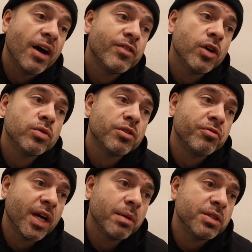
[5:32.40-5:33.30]
I've known the
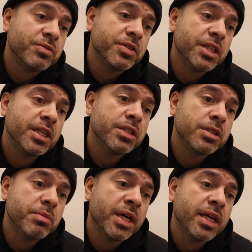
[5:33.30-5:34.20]
family for
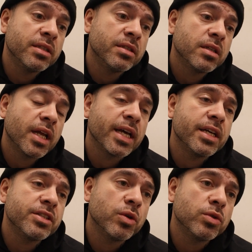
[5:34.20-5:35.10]
years, man. Like
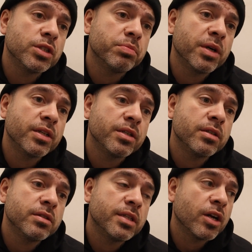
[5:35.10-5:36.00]
his oldest brother,
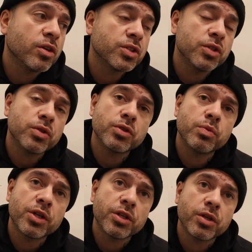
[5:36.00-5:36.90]
that also is
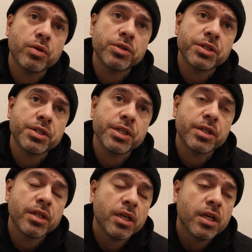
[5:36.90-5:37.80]
one of the coaches here.
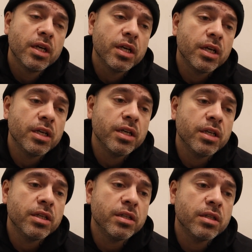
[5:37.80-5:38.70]

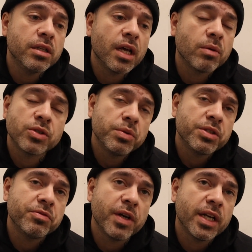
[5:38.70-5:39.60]
I was always
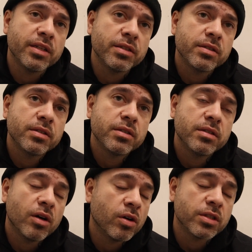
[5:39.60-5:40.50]
a fan of his
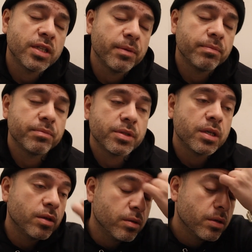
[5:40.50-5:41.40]
all the time.
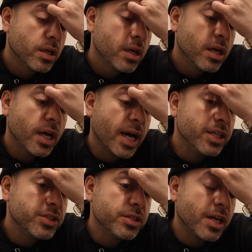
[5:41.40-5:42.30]
So I
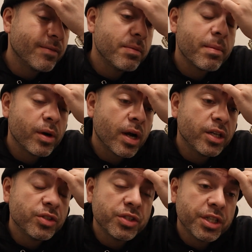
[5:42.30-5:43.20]
remember I
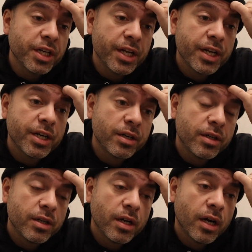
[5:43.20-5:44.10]
used to cut hair.
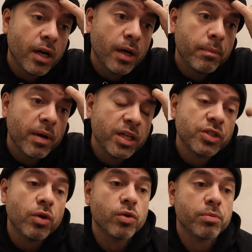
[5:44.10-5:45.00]
I used
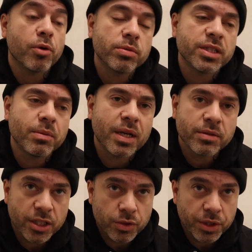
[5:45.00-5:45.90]
to own a barbershop when I was
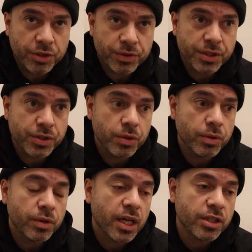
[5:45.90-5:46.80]
like 23 years
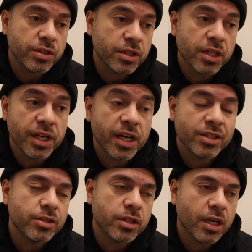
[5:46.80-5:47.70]
old, and I used to cut hair. I
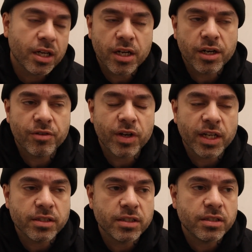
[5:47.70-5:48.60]
used to cut hair for
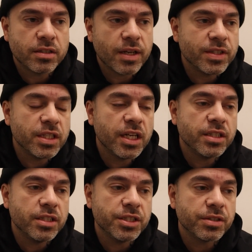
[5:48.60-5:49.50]
like 17,
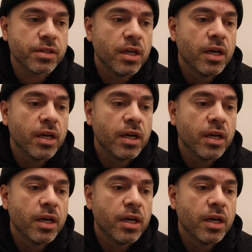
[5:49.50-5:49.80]
18 years.